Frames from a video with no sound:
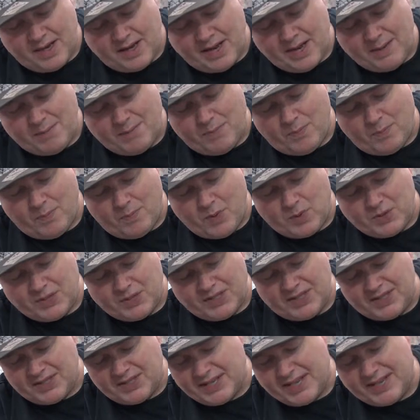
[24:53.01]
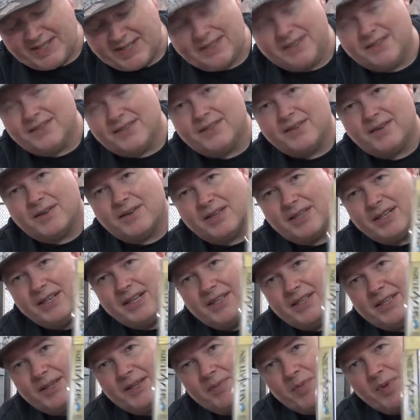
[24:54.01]
a modded Saturn, so I can
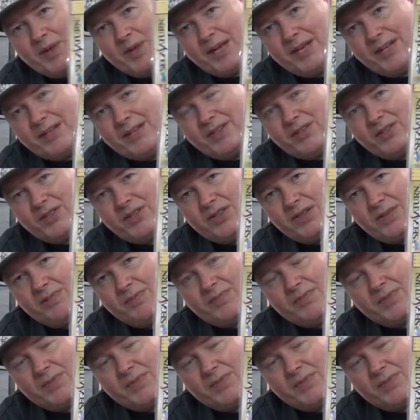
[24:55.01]
easily play this